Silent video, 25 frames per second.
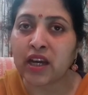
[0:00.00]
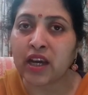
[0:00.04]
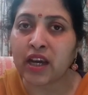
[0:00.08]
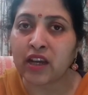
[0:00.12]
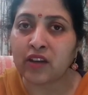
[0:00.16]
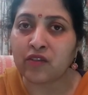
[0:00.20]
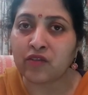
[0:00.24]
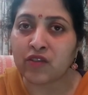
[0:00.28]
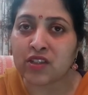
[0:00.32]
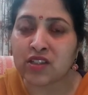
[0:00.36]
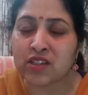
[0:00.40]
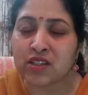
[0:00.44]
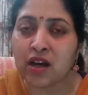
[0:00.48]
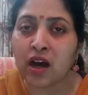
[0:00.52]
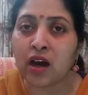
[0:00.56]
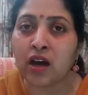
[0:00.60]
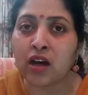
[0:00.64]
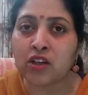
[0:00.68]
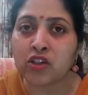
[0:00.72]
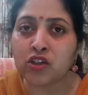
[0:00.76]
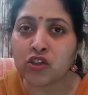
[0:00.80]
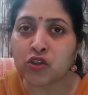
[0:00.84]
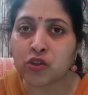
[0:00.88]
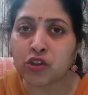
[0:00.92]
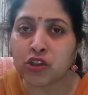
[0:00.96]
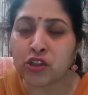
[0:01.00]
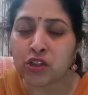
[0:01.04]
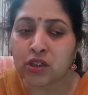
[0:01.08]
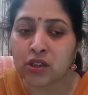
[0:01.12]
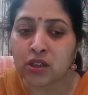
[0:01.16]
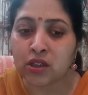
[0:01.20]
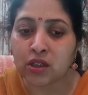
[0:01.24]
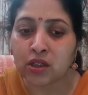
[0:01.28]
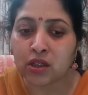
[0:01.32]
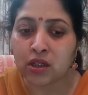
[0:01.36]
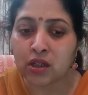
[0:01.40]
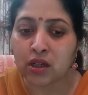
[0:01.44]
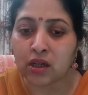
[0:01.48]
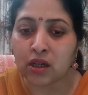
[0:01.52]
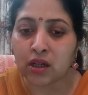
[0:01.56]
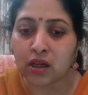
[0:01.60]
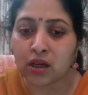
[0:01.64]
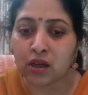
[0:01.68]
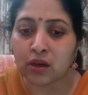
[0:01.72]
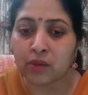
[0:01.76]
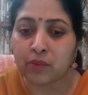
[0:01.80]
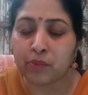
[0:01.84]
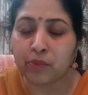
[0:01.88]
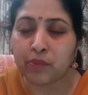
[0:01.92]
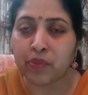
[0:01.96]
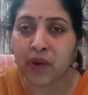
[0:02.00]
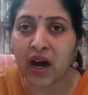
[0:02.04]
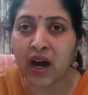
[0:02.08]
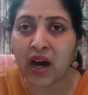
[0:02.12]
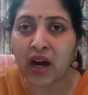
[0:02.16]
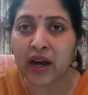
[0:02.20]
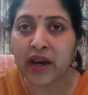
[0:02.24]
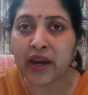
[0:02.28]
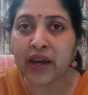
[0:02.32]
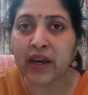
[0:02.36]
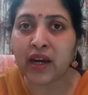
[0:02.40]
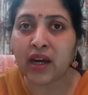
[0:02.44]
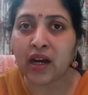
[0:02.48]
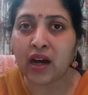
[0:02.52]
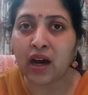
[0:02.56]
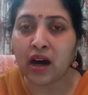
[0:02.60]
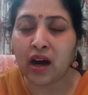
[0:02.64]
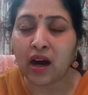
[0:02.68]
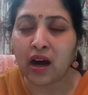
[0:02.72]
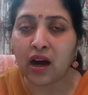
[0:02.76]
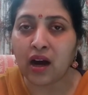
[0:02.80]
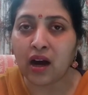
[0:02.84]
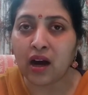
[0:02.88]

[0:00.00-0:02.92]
envisaged by